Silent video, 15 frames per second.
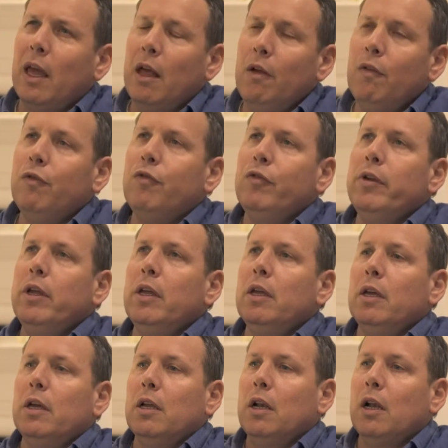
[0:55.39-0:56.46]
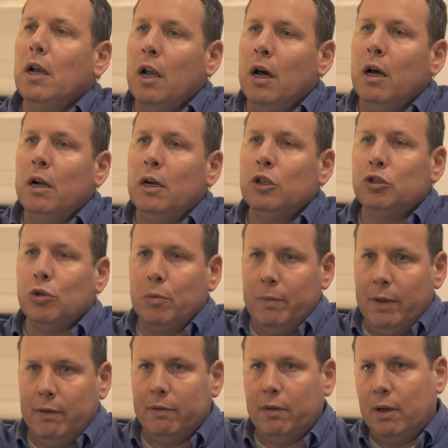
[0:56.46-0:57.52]
Every large or
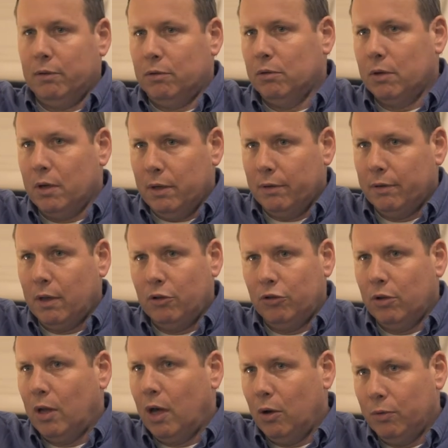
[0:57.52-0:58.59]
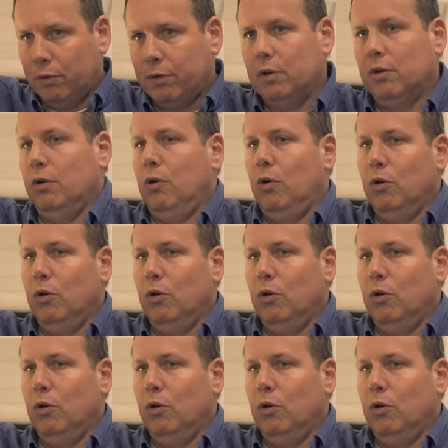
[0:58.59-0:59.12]
mid-sized organization out there